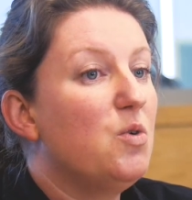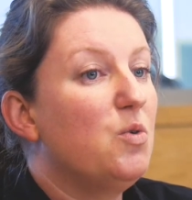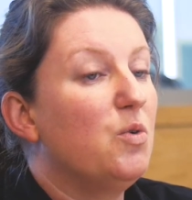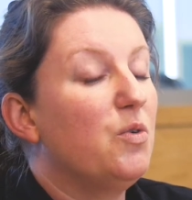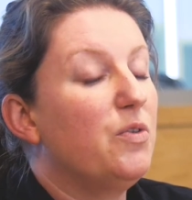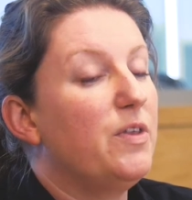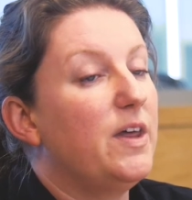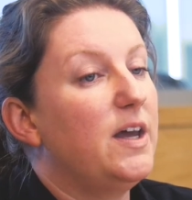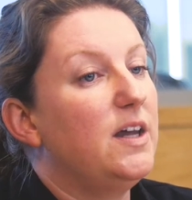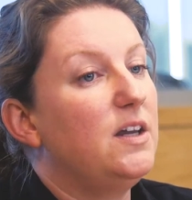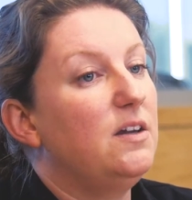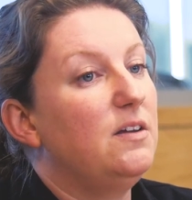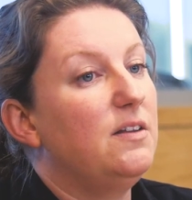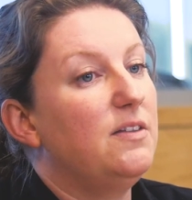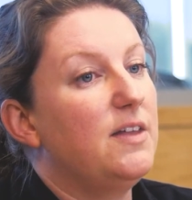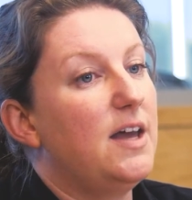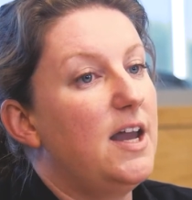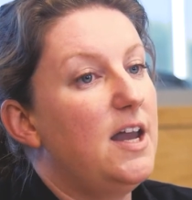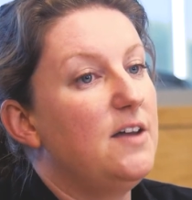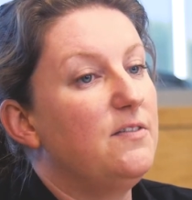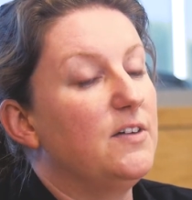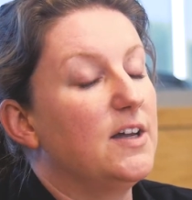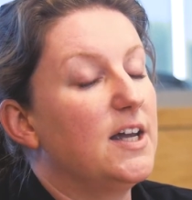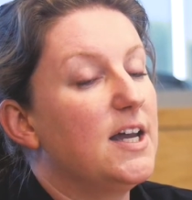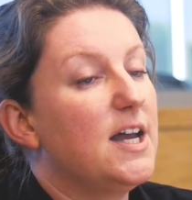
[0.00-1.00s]
or they
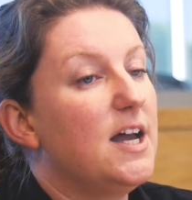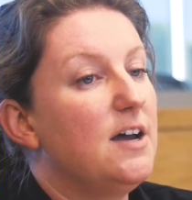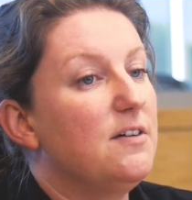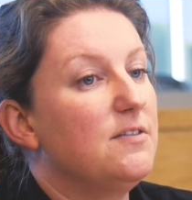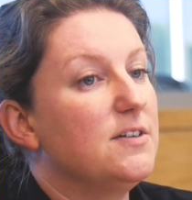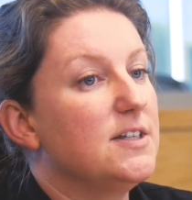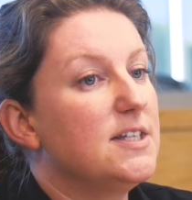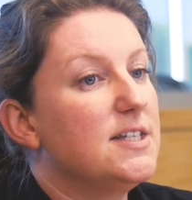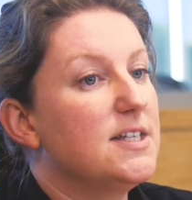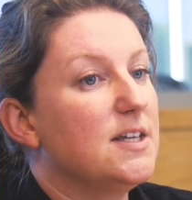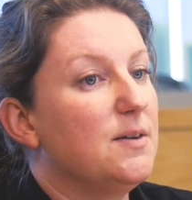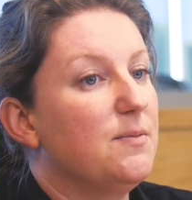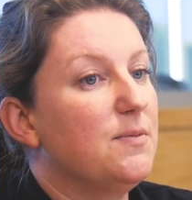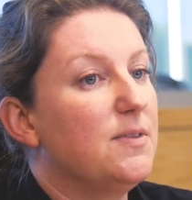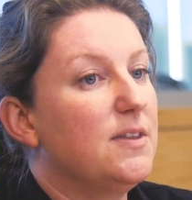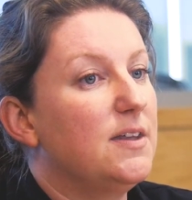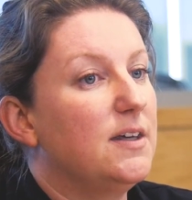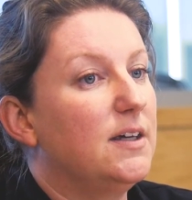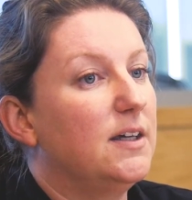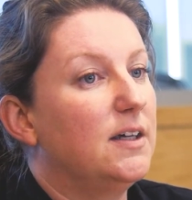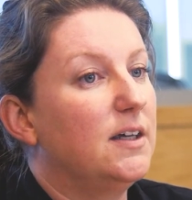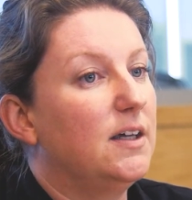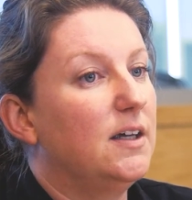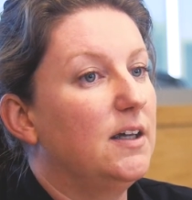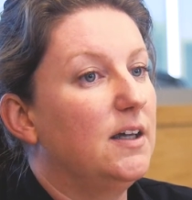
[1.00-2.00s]
haven't covered
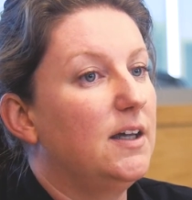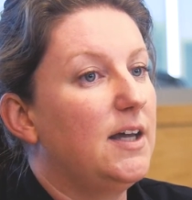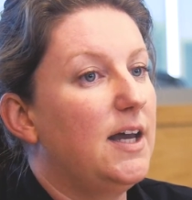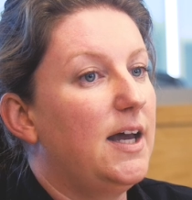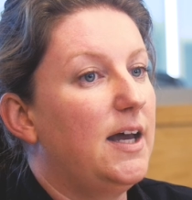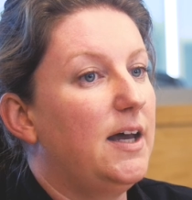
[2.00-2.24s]
something